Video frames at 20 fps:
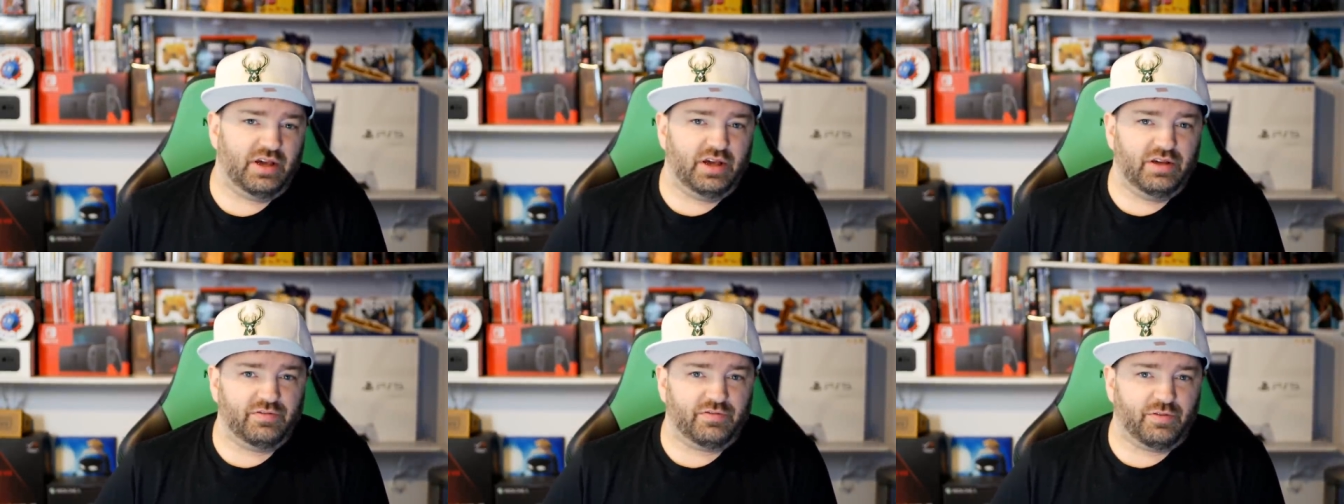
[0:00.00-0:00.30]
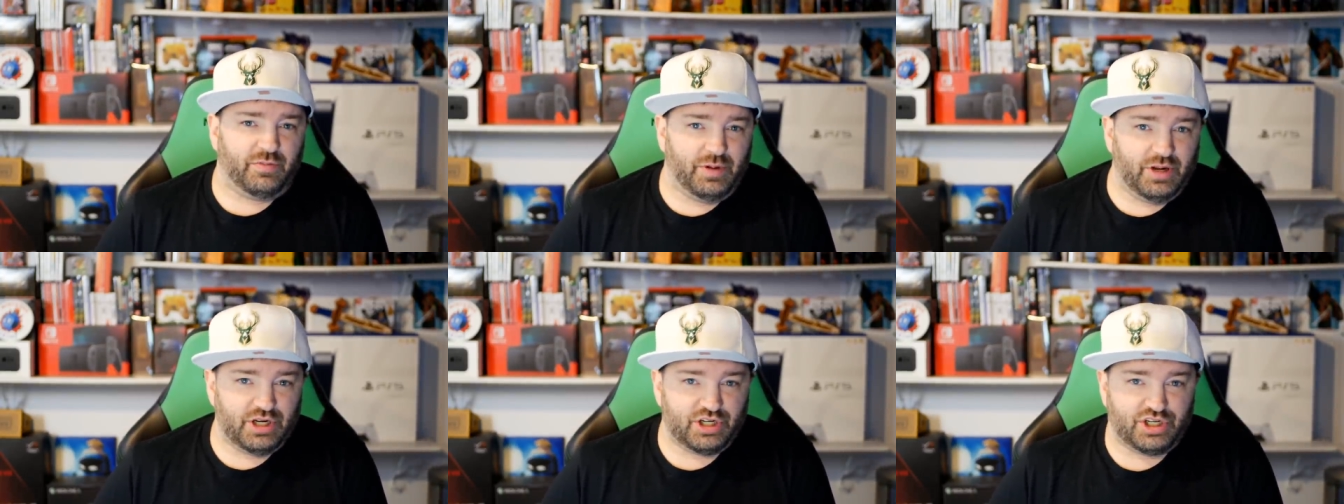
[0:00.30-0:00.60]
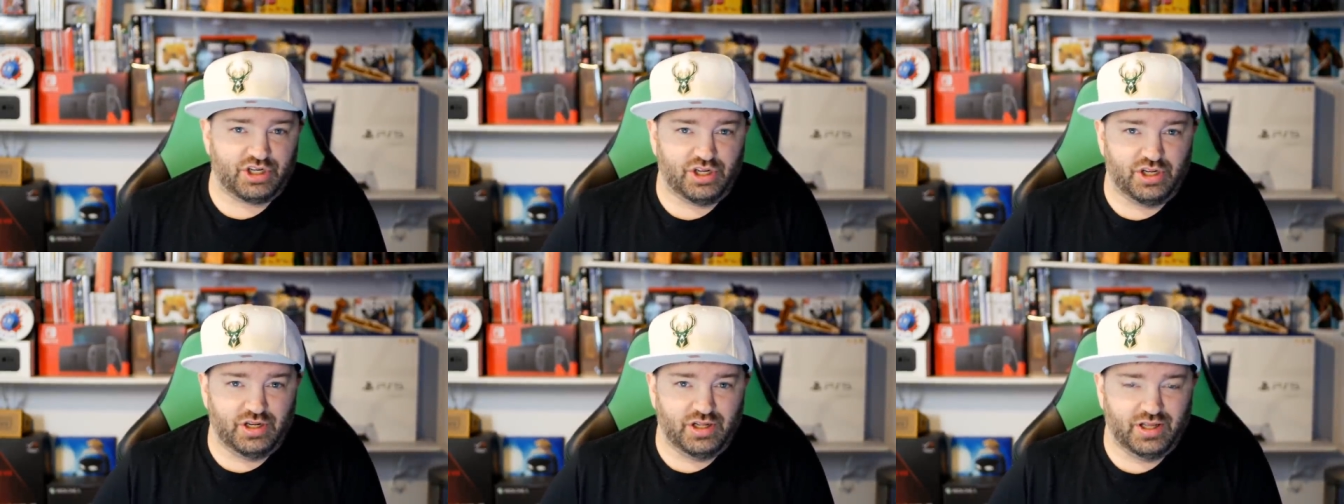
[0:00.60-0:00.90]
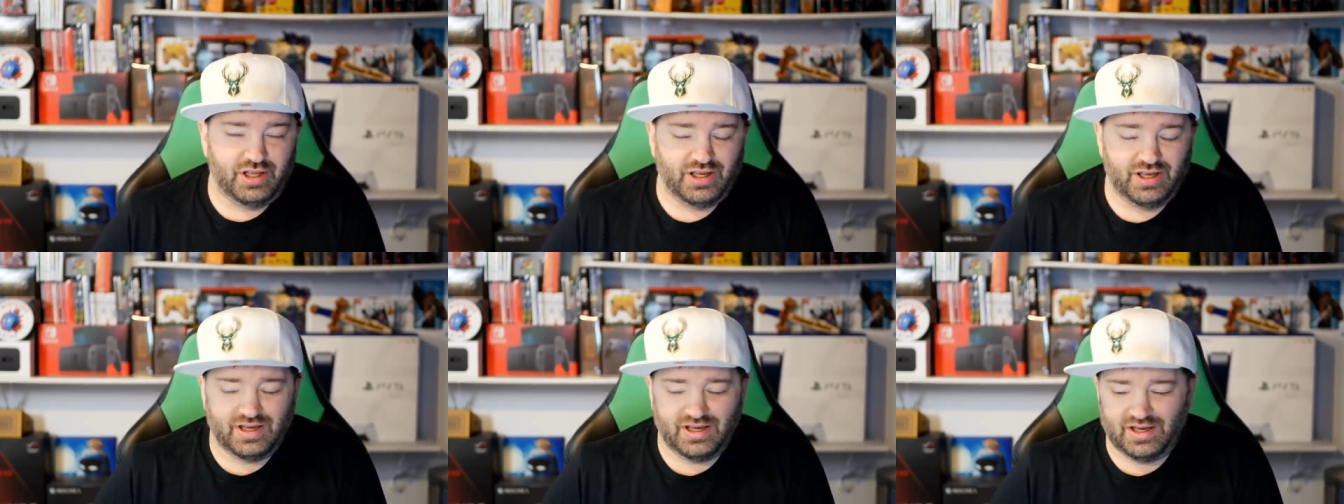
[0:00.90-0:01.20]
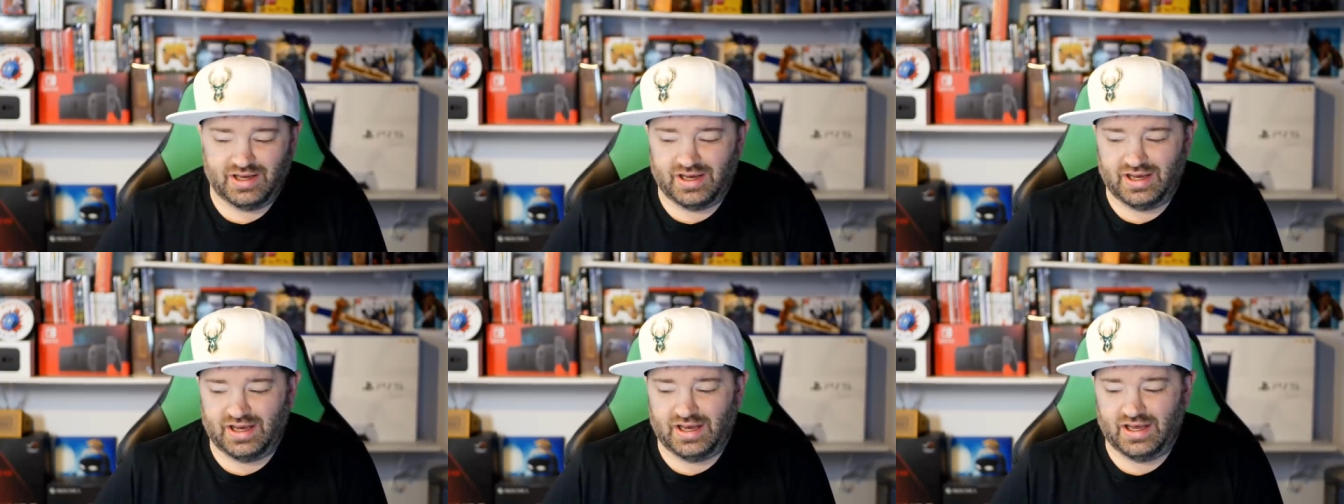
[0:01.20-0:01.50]
information
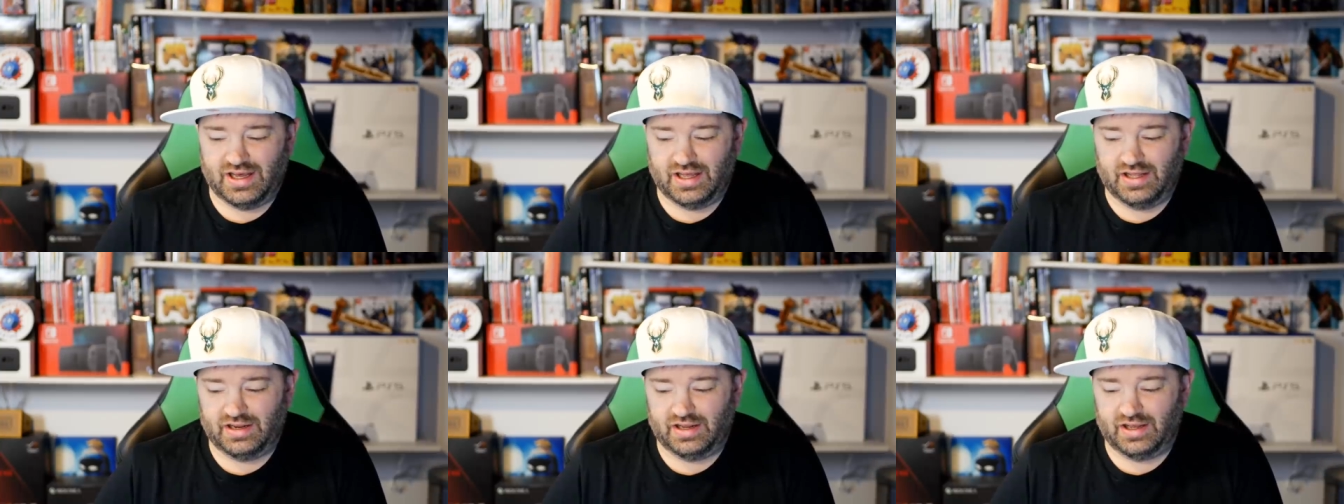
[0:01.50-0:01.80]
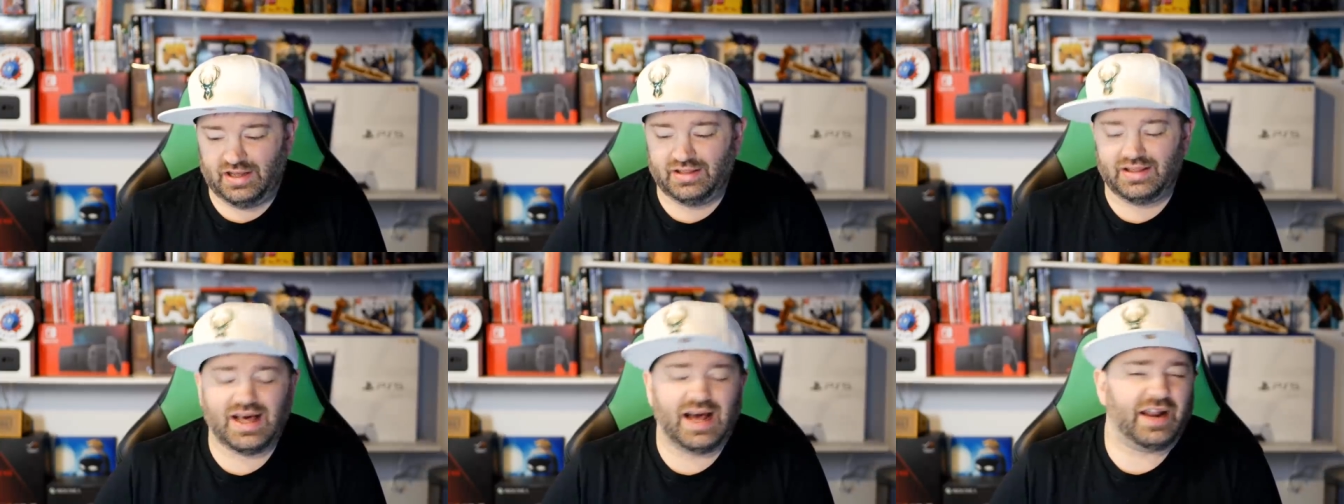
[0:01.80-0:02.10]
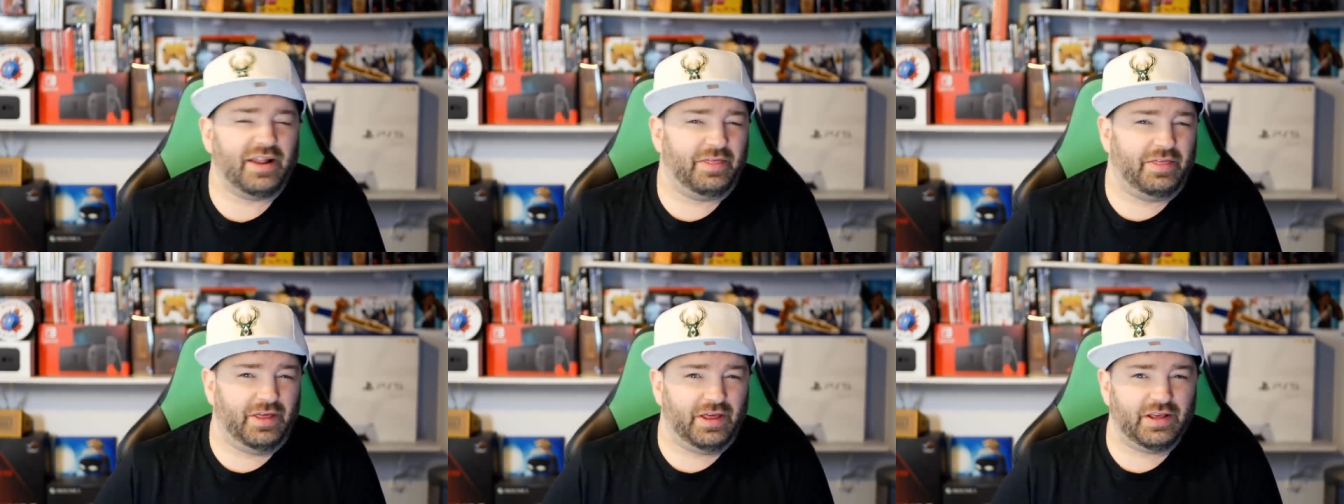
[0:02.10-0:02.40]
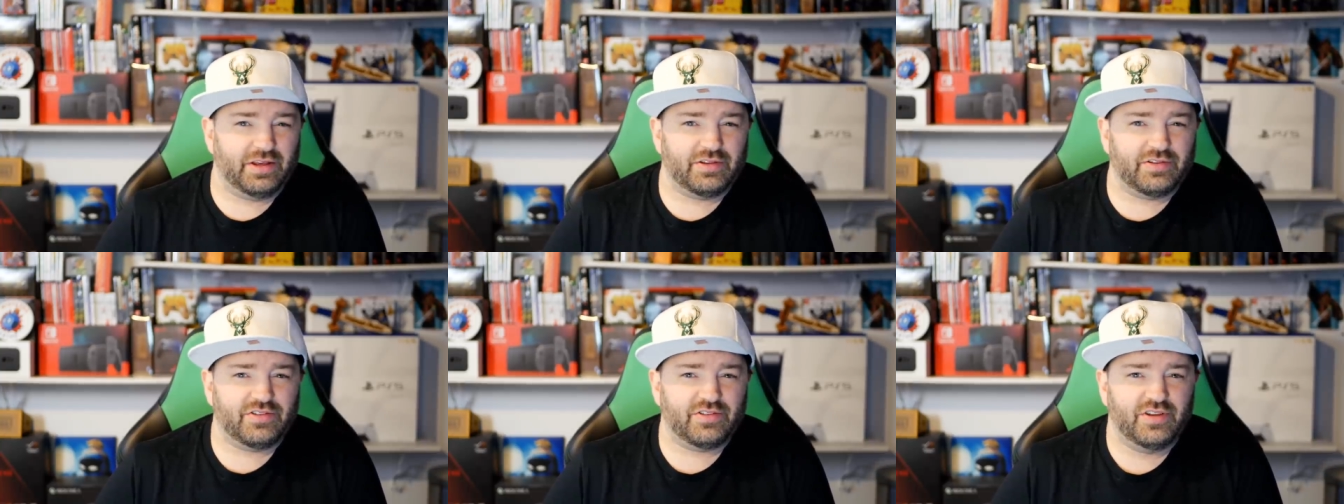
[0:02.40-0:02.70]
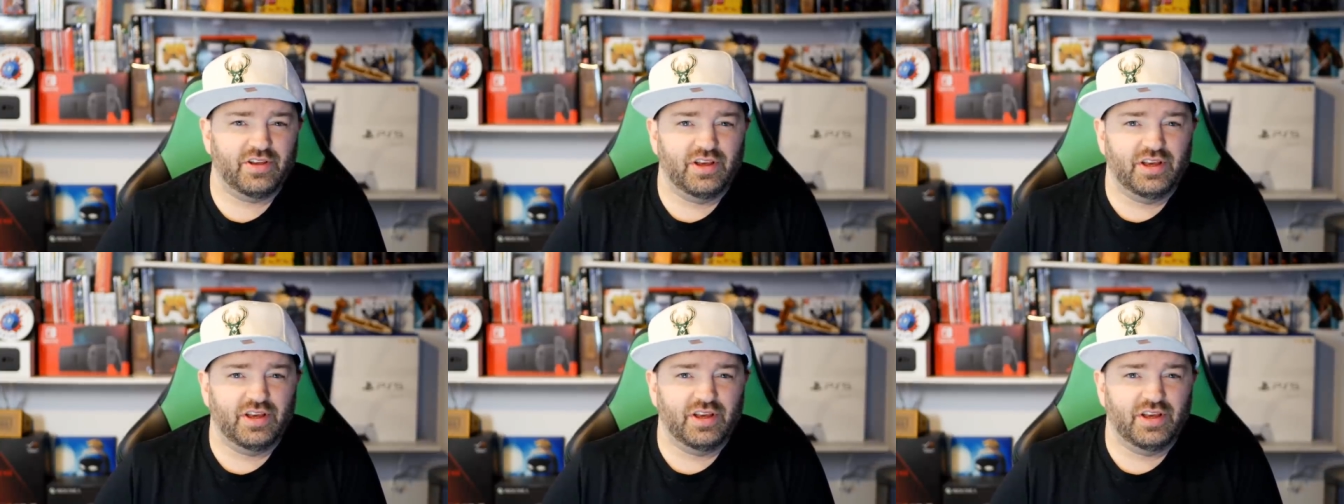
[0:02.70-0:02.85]
on a lot of things,